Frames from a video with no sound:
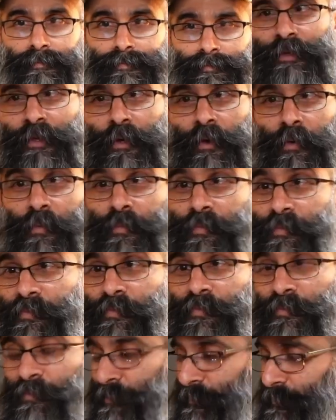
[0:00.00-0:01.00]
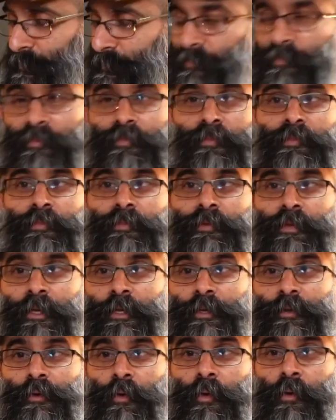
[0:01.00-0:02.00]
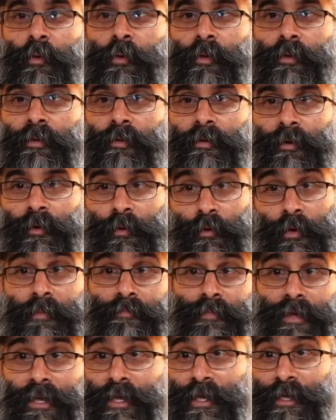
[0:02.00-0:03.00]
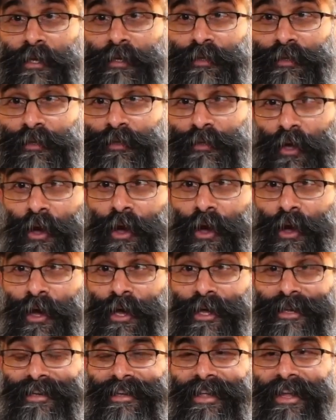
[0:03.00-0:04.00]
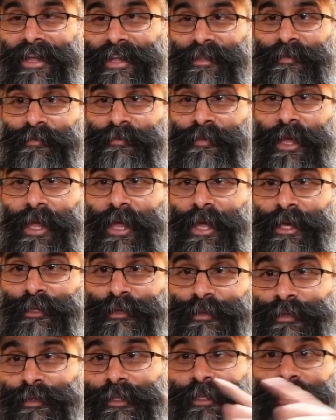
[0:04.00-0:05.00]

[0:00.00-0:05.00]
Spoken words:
So the control grip is gone and the flash